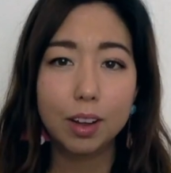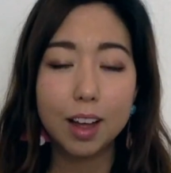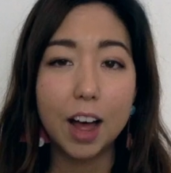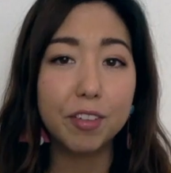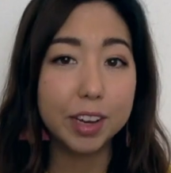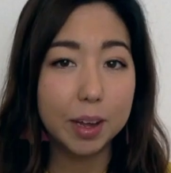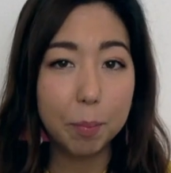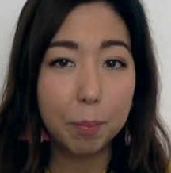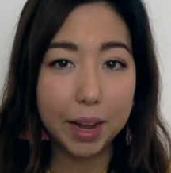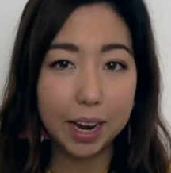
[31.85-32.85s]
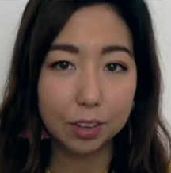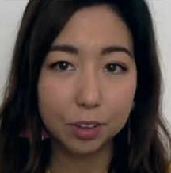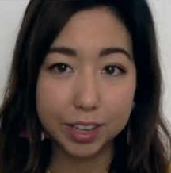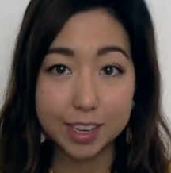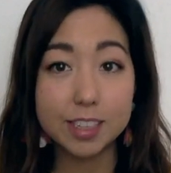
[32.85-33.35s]
have an impact
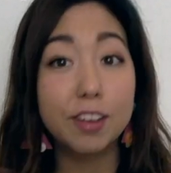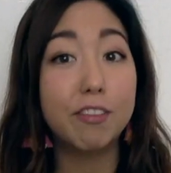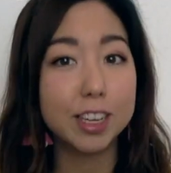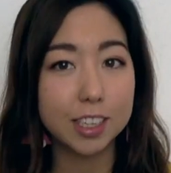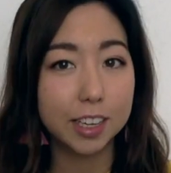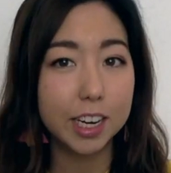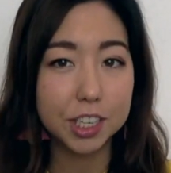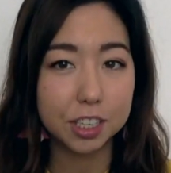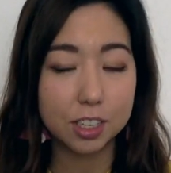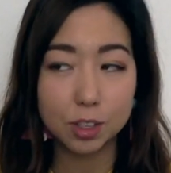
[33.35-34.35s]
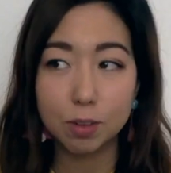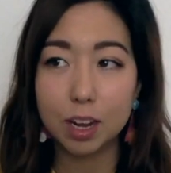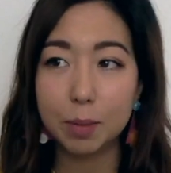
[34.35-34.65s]
on his investigation as well,